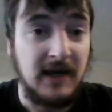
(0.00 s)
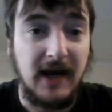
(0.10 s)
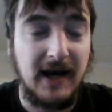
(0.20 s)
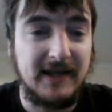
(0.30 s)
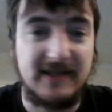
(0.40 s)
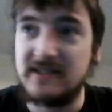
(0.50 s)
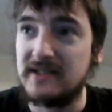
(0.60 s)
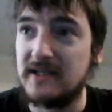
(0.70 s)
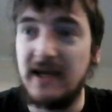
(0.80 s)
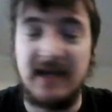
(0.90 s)
And
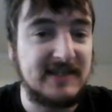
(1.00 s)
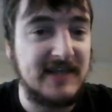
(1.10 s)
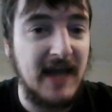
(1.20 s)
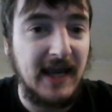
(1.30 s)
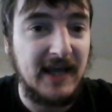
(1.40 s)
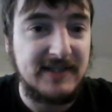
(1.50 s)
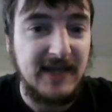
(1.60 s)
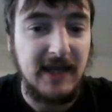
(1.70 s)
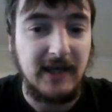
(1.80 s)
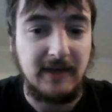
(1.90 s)
it's night and
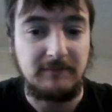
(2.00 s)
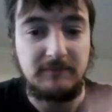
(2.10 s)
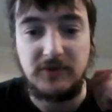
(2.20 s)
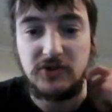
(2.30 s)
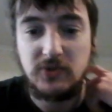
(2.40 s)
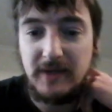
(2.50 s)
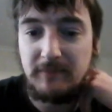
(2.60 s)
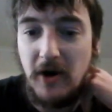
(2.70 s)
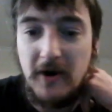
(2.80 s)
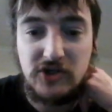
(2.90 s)
day between
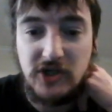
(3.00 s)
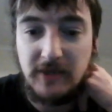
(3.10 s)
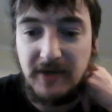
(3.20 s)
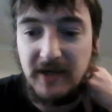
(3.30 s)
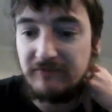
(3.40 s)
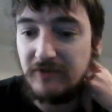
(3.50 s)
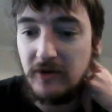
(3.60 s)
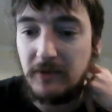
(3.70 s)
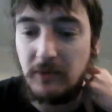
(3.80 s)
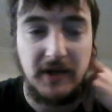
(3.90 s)
MotoGP and
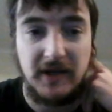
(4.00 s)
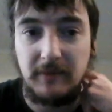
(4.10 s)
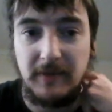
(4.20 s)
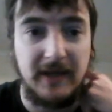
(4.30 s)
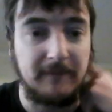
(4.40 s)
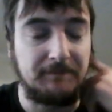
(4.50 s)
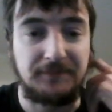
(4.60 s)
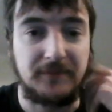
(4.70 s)
Formula One at the minute.